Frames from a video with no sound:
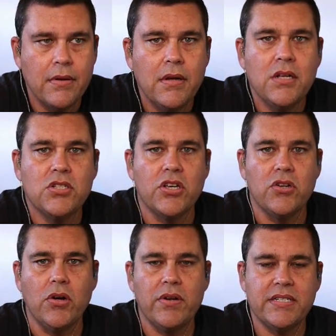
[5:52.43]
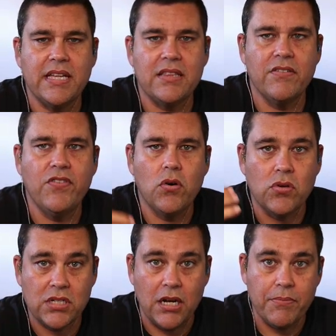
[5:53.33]
So you'll notice that the vocals
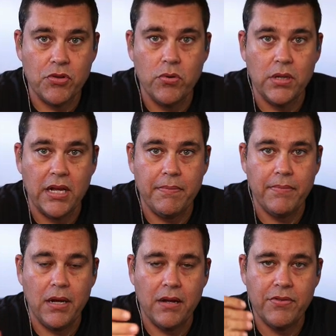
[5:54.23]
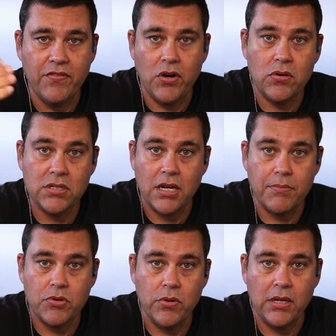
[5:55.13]
come through a lot. The vocals come
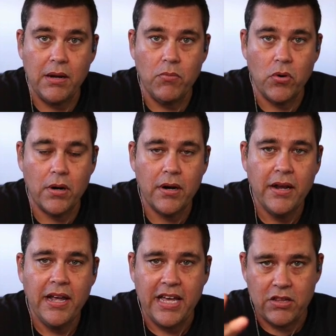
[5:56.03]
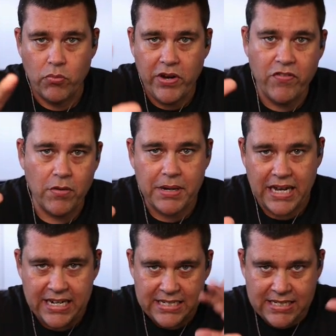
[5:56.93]
through a lot more, and the reverb kind
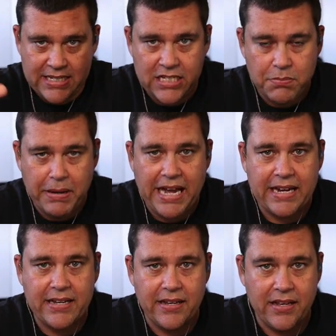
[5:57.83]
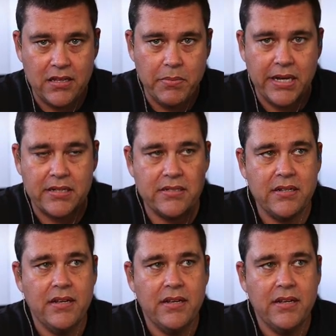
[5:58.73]
of sits back in the mix.